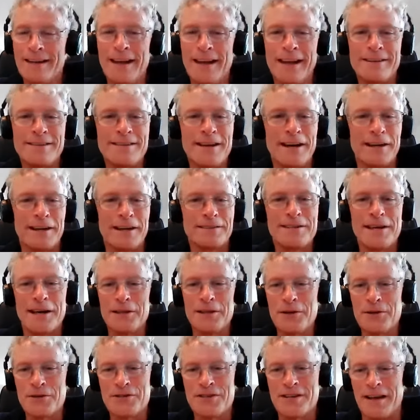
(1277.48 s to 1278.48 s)
Tell
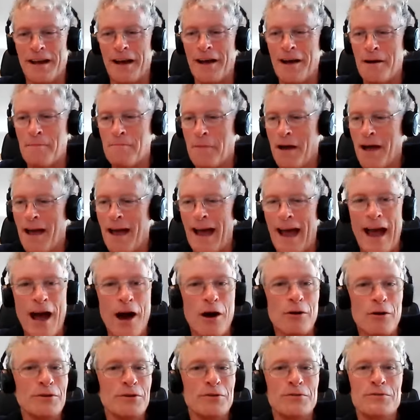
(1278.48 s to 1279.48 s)
us
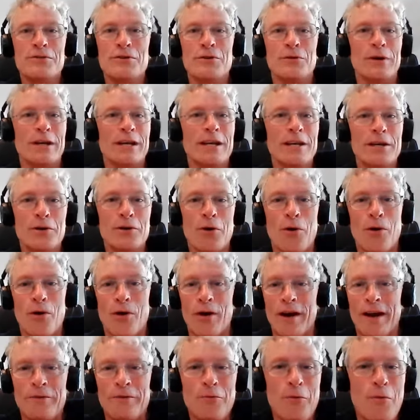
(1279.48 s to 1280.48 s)
how you knew Igor
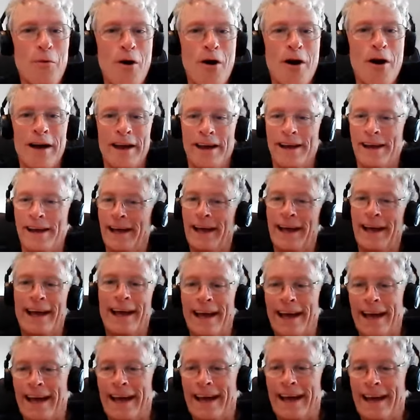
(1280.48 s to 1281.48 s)
and why
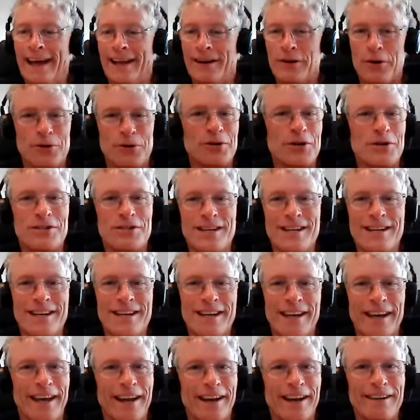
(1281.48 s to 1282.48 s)
an
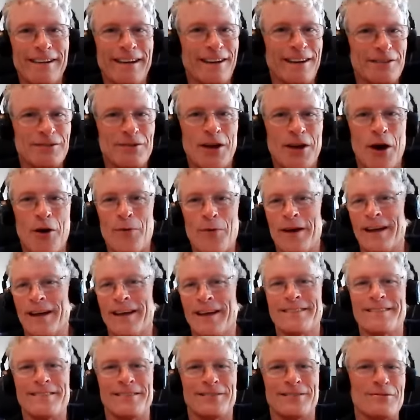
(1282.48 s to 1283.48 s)
Argentinian is
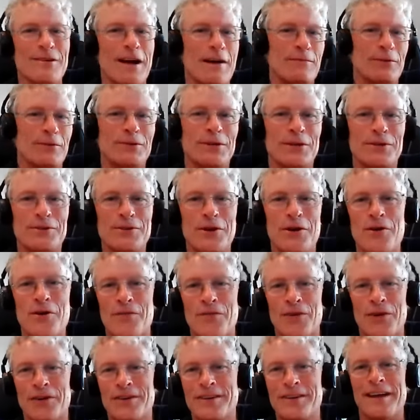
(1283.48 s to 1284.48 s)
going to travel to
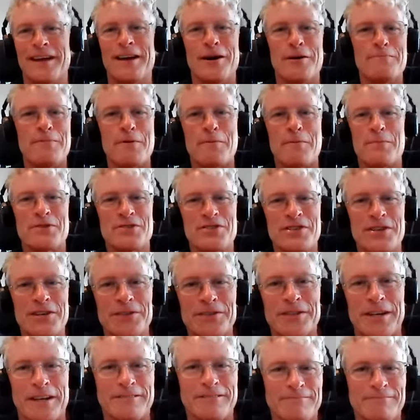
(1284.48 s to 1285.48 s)
Dover to help a
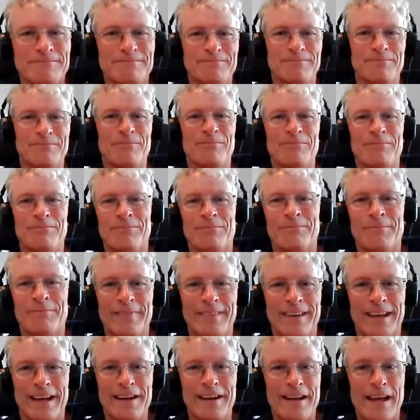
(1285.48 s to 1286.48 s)
Brazilian.
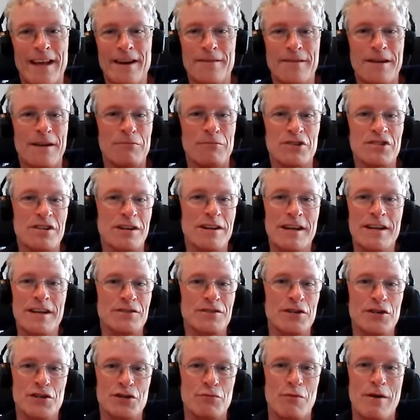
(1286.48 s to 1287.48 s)
And it was an
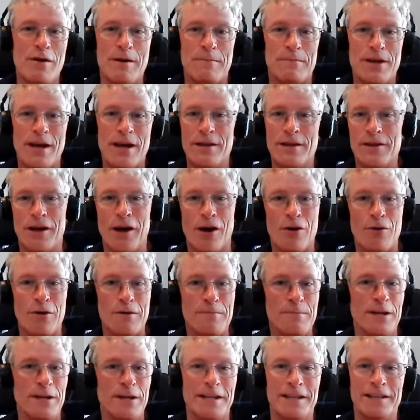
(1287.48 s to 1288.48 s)
easy swim. Yeah, you go
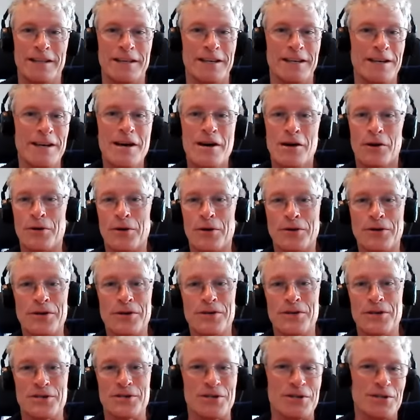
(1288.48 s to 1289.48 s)
immediately, good
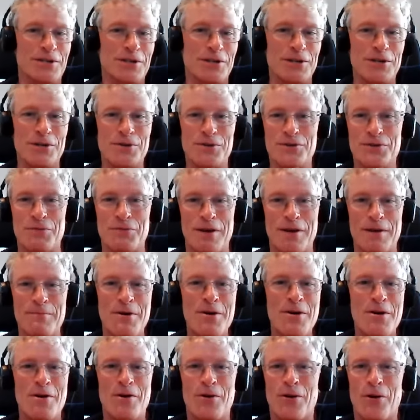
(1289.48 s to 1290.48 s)
conditions, and you swim.
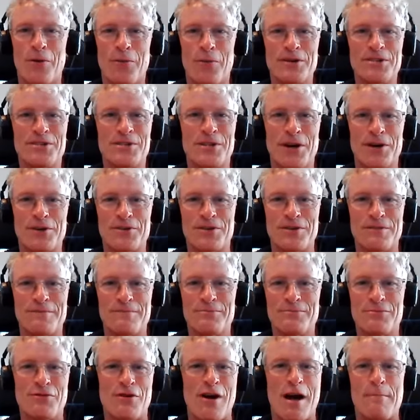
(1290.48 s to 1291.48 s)
Or was there
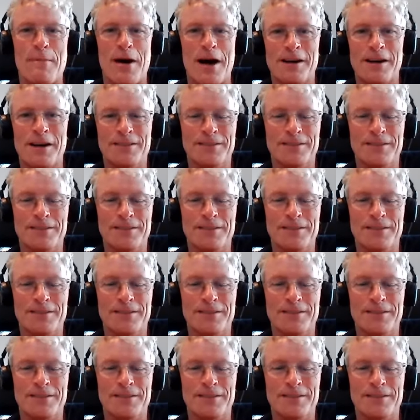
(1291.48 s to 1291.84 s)
some drama?